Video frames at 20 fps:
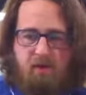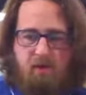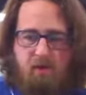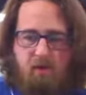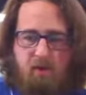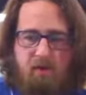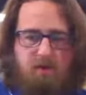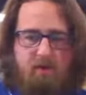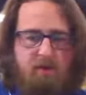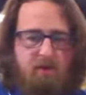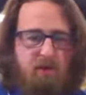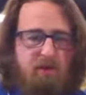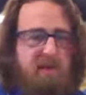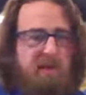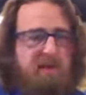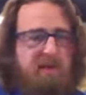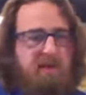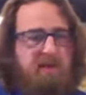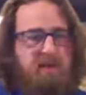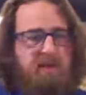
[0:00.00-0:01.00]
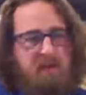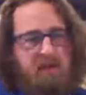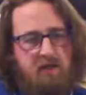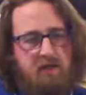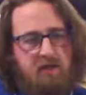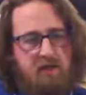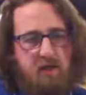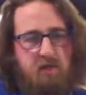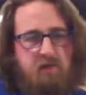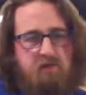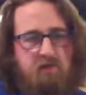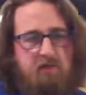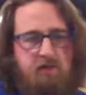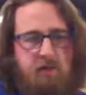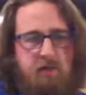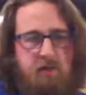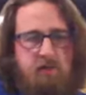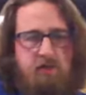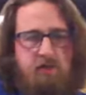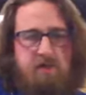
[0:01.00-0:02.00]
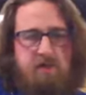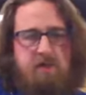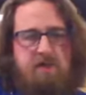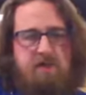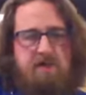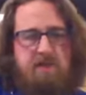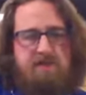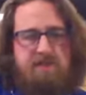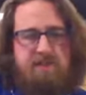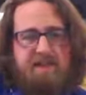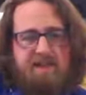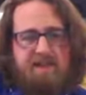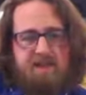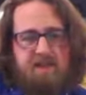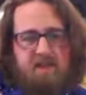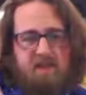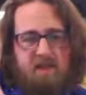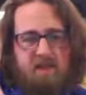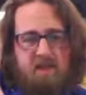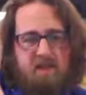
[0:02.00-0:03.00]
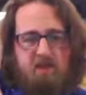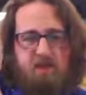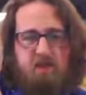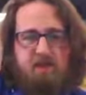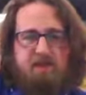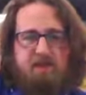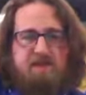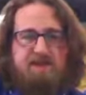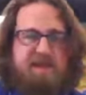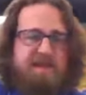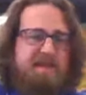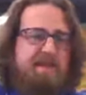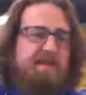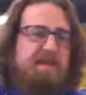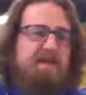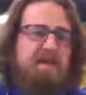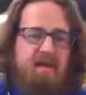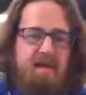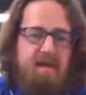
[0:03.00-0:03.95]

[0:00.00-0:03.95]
more in the way that a golf ball sits on a golf tee.